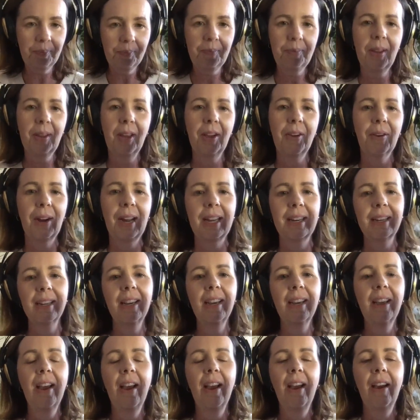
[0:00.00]
All right,
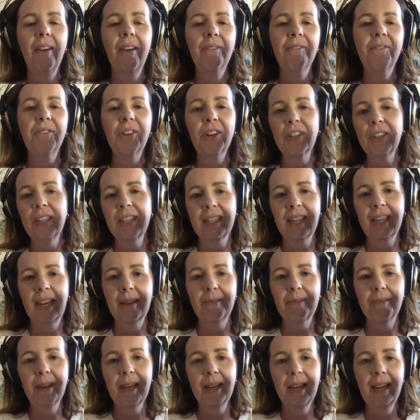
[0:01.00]
first
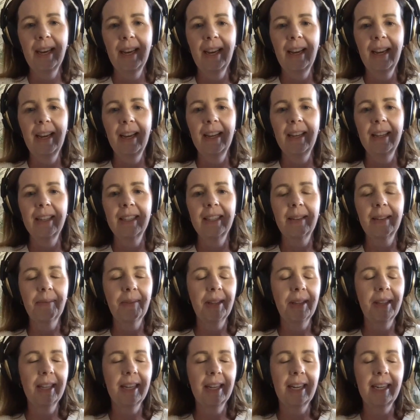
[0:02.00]
up,
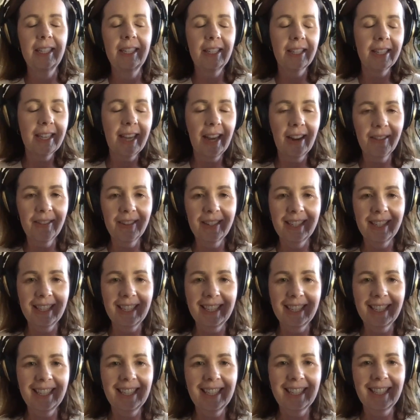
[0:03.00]
something that I just can't
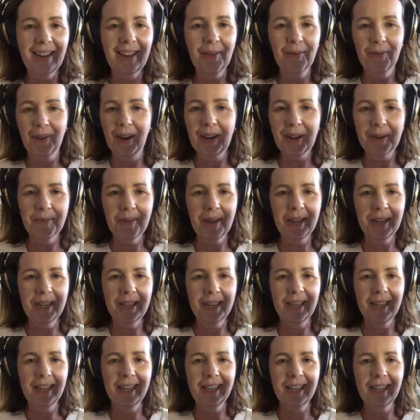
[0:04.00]
resist
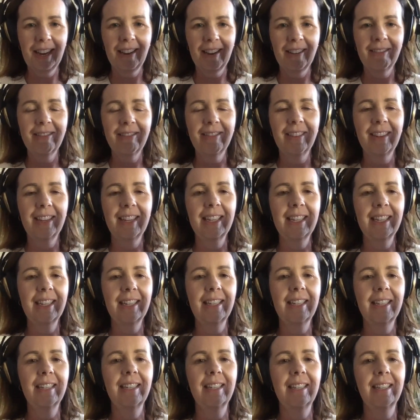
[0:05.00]
recommending enough
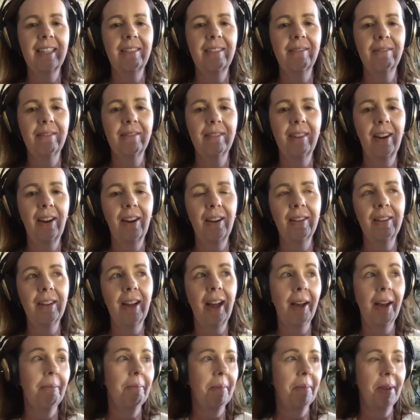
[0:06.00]

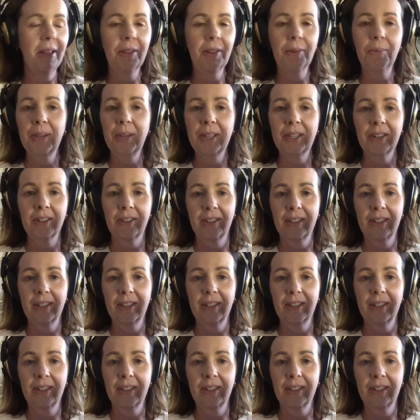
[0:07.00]
in the winter.